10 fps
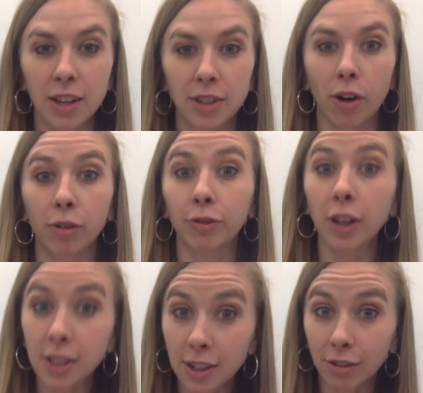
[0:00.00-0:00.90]
So
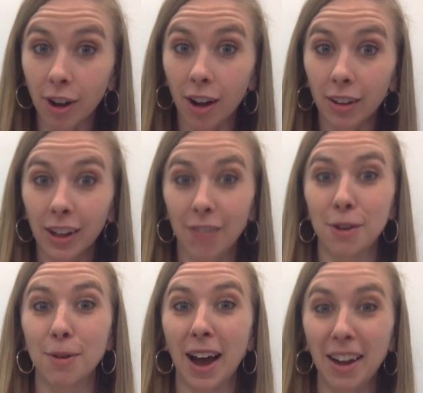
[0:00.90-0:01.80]
first of all, if
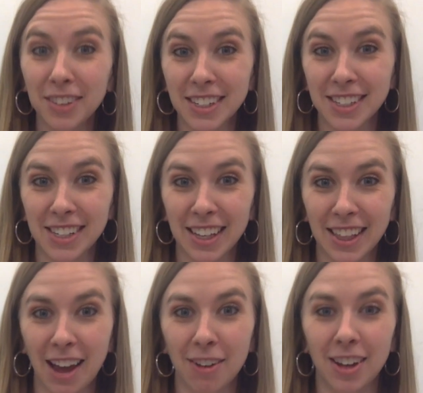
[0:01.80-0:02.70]
you haven't seen
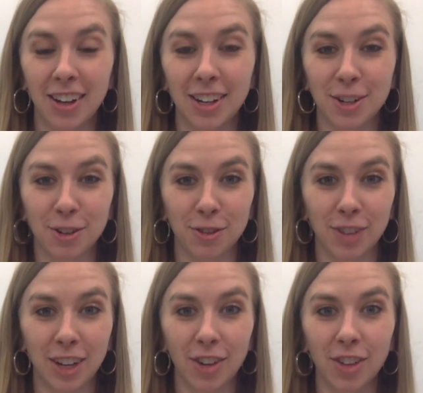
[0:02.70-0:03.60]
that initial
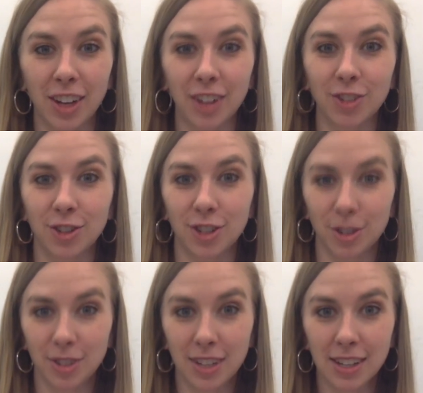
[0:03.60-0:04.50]
video that
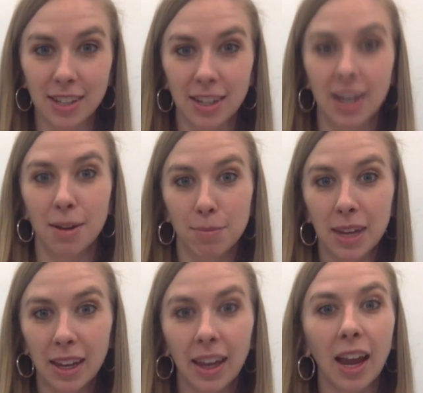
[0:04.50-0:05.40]
introduces
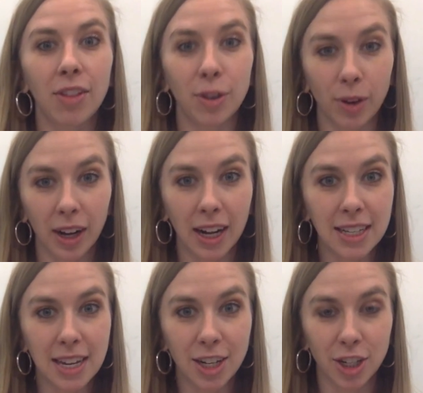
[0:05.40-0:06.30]
me and the
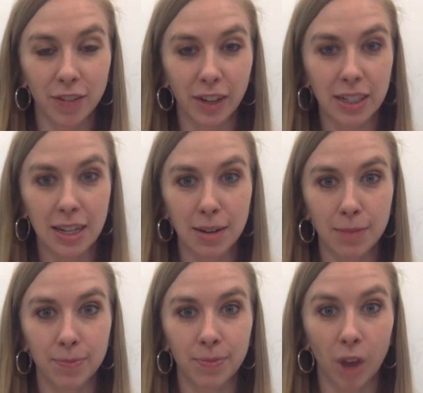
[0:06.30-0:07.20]
organization of our
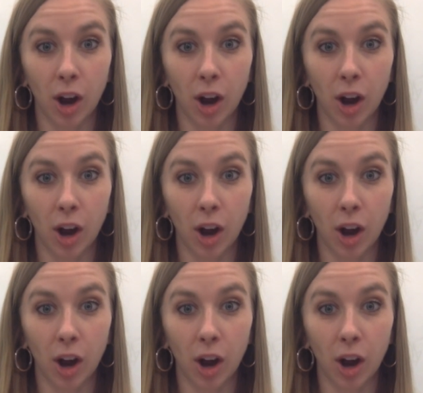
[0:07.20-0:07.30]
team,